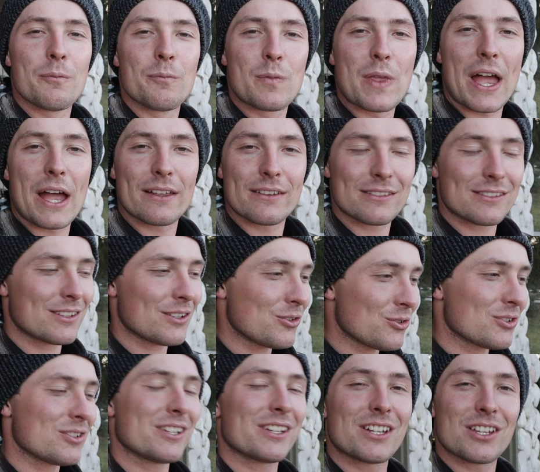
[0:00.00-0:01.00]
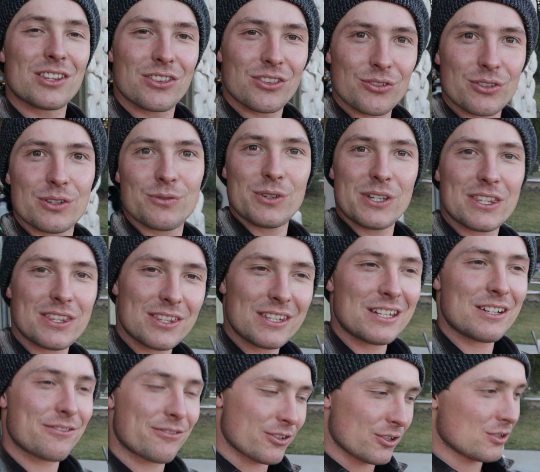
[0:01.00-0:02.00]
That was like a 3-week
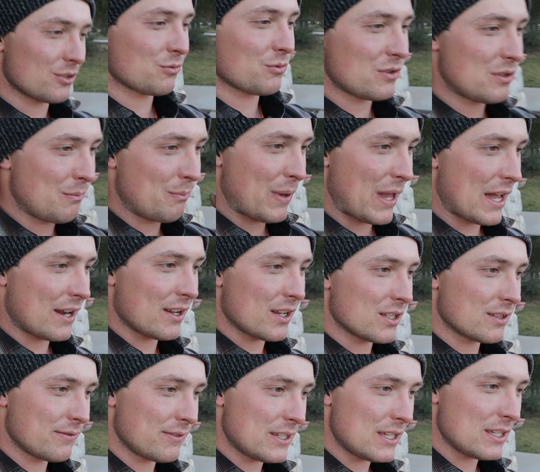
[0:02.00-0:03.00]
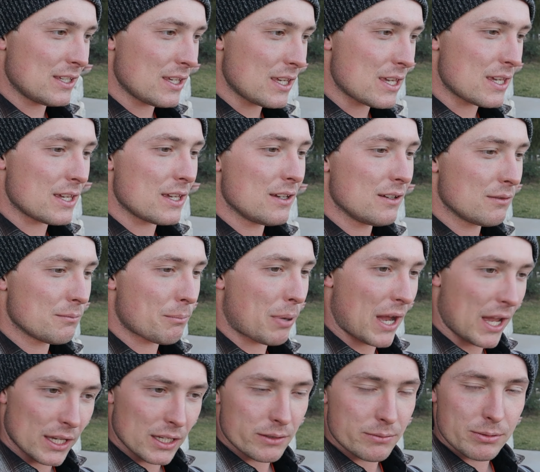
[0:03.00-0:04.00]
thing. First with the bad SVE
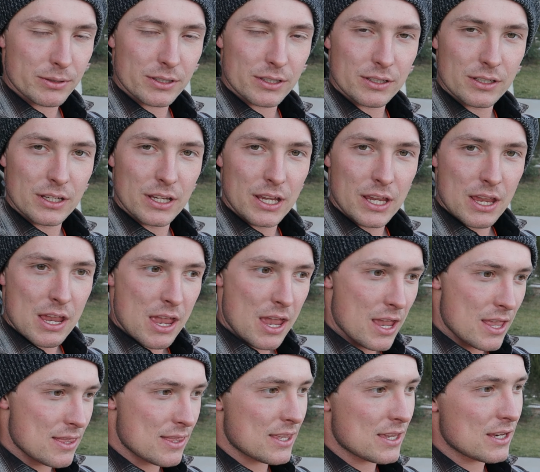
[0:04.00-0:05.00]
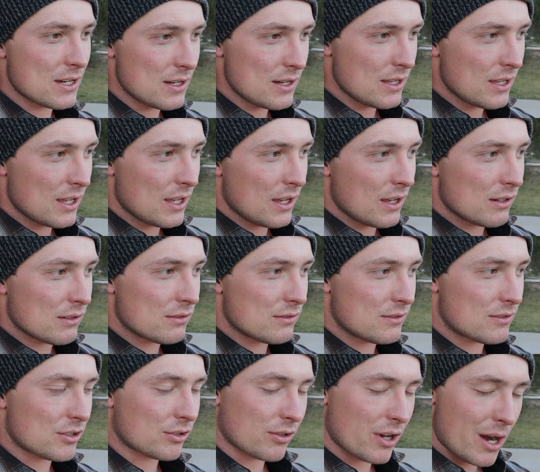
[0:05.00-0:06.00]
pipes, and then
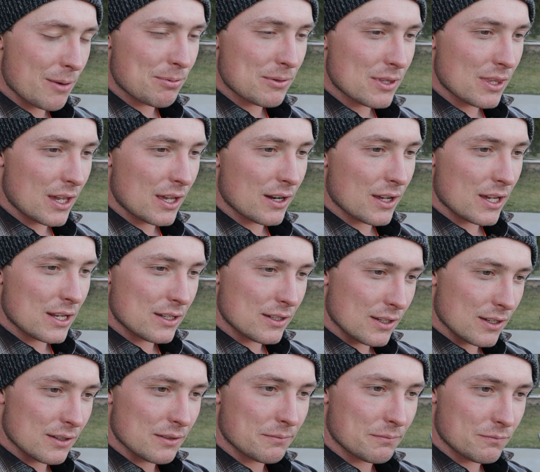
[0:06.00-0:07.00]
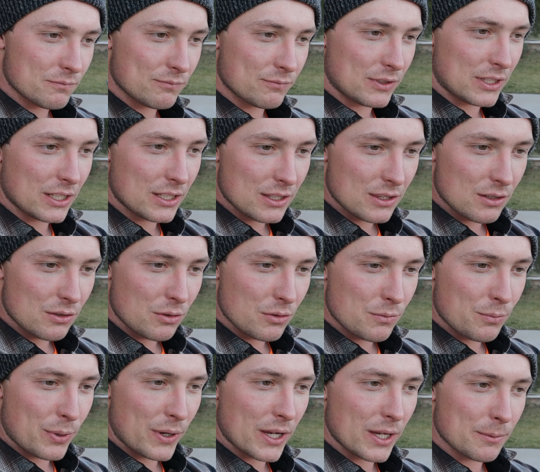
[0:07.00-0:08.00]
scrapping that idea, getting the
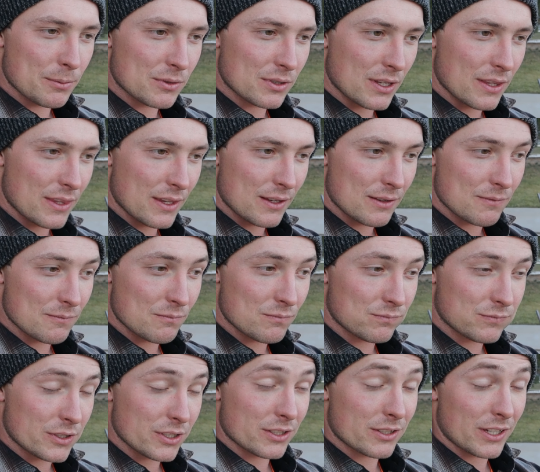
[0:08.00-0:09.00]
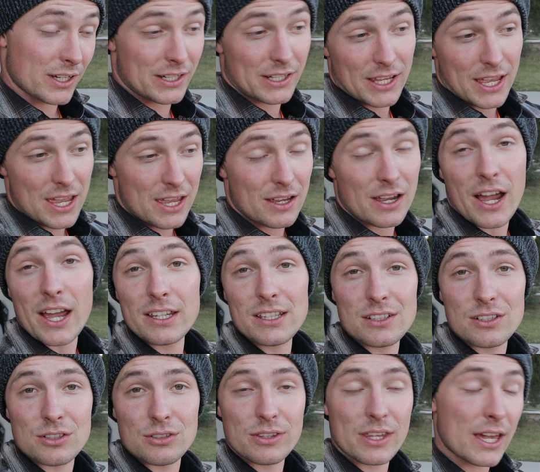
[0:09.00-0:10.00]
new pipes, and then deciding, hey, I
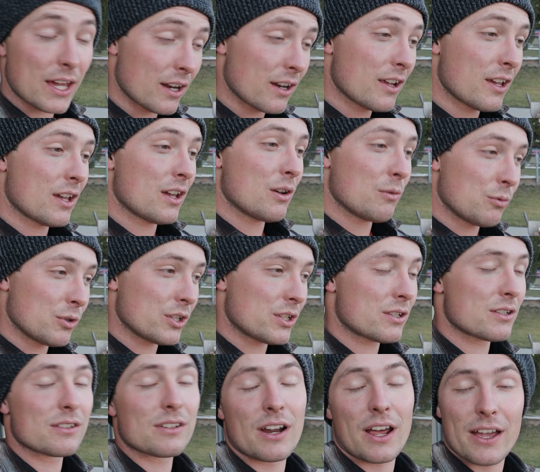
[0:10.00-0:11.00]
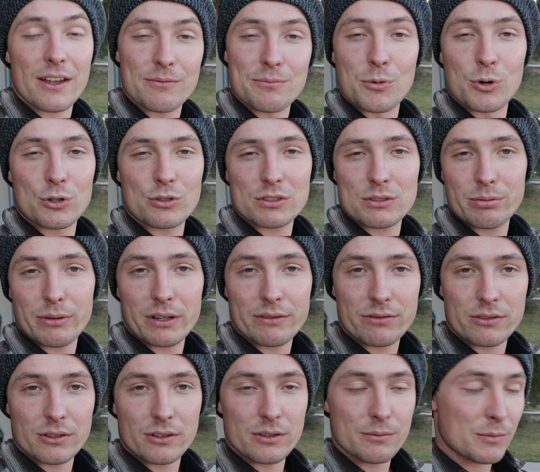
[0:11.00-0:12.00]
could do that, which I have more respect
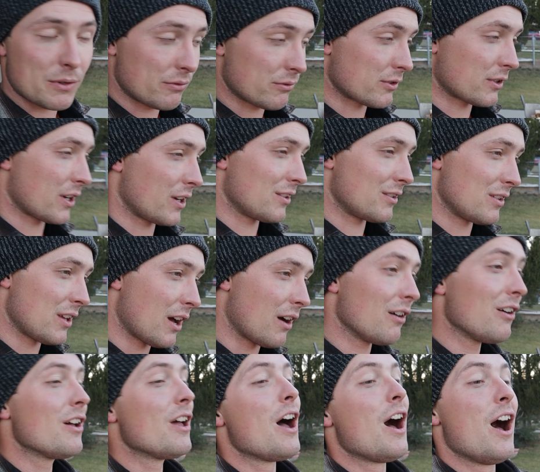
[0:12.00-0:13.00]
for all the muffler guys now.